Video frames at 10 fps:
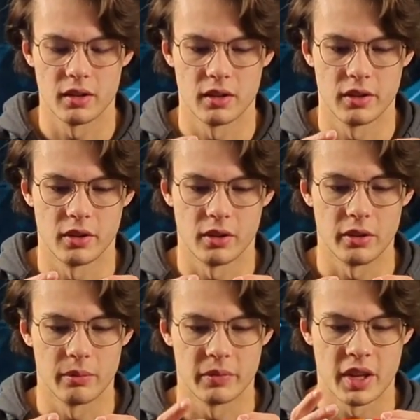
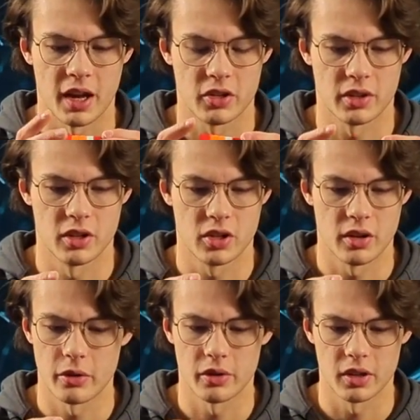they'll catch on each
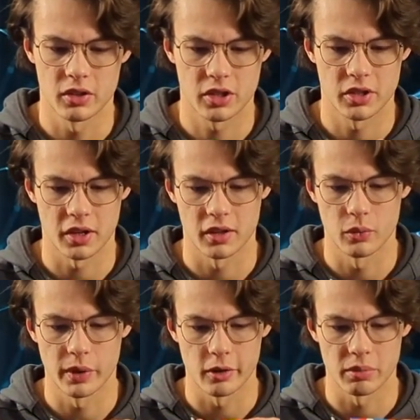other and get stuck
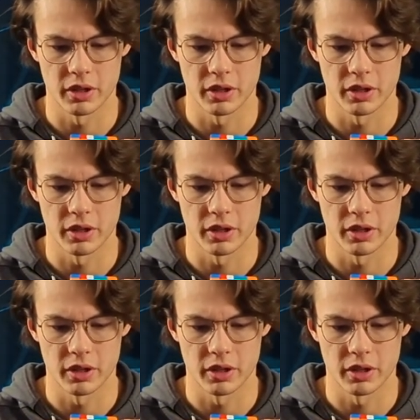in weird